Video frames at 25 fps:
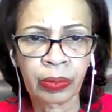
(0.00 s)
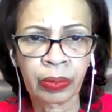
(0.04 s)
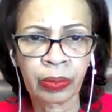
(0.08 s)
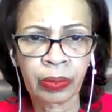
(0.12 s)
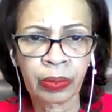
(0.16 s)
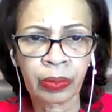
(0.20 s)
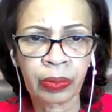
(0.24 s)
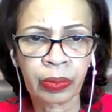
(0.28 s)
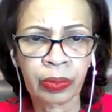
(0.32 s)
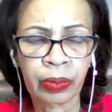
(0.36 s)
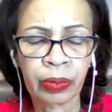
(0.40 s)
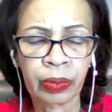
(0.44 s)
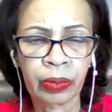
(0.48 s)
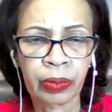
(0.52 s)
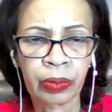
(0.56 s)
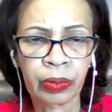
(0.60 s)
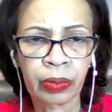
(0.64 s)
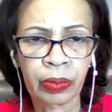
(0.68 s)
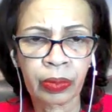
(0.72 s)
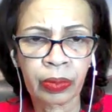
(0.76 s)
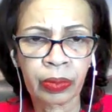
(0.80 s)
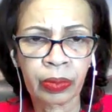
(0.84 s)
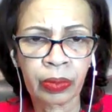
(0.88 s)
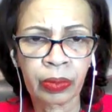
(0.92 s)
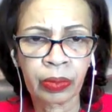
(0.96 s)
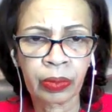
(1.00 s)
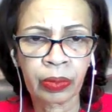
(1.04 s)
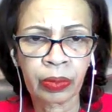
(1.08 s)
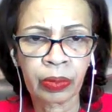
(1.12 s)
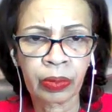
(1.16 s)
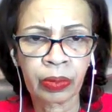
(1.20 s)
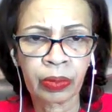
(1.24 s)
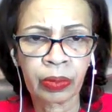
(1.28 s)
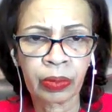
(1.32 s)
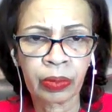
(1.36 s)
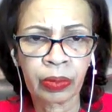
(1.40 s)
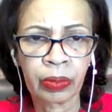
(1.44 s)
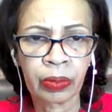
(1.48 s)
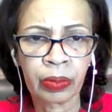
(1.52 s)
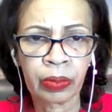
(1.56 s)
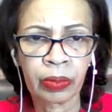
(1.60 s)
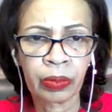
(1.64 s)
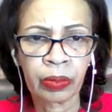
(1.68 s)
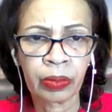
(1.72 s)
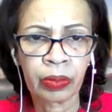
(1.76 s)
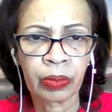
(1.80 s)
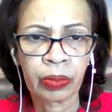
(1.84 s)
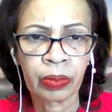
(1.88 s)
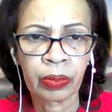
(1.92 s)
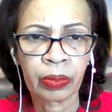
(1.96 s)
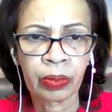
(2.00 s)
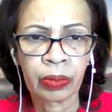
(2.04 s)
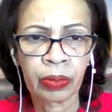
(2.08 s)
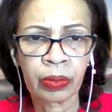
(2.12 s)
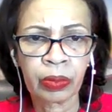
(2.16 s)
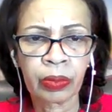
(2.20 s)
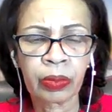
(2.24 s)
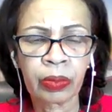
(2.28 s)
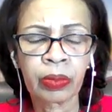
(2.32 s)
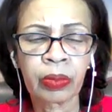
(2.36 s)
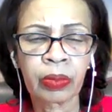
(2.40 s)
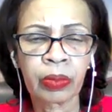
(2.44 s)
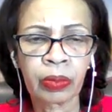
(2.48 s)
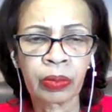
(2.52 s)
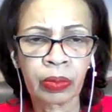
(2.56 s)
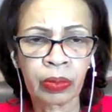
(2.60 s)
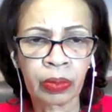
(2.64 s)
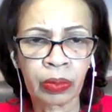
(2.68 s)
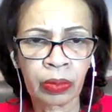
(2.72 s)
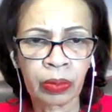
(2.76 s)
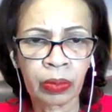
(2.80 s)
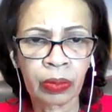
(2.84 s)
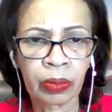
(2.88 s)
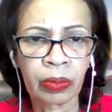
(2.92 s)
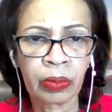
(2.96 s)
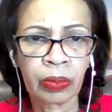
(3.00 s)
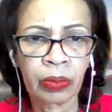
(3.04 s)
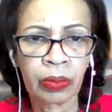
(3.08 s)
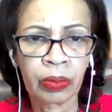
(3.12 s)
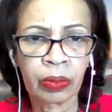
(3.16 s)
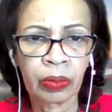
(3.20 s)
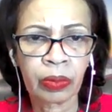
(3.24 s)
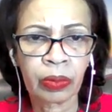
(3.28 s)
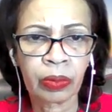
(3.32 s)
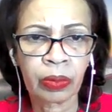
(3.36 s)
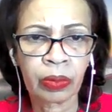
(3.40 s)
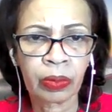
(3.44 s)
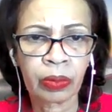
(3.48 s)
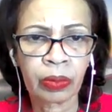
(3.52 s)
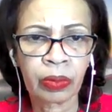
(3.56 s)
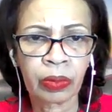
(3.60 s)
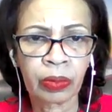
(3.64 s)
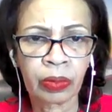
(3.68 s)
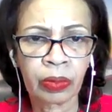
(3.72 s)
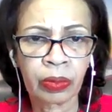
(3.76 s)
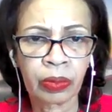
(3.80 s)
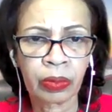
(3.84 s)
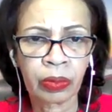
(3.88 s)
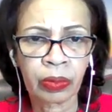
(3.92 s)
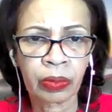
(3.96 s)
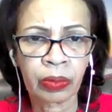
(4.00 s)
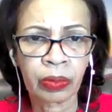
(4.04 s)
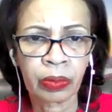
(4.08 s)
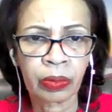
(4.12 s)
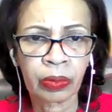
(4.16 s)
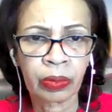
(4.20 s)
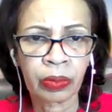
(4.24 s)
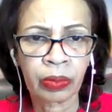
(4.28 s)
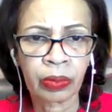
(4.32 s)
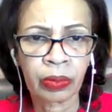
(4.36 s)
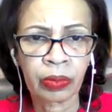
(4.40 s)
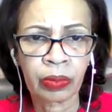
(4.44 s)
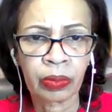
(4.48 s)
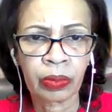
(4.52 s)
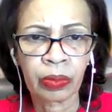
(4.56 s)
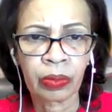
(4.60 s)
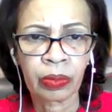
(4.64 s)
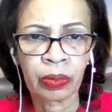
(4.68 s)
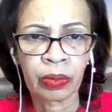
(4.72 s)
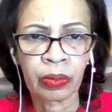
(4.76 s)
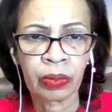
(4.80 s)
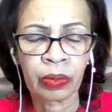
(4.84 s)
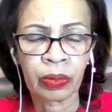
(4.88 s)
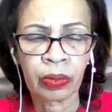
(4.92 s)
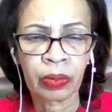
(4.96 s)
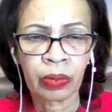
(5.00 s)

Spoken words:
[no speech]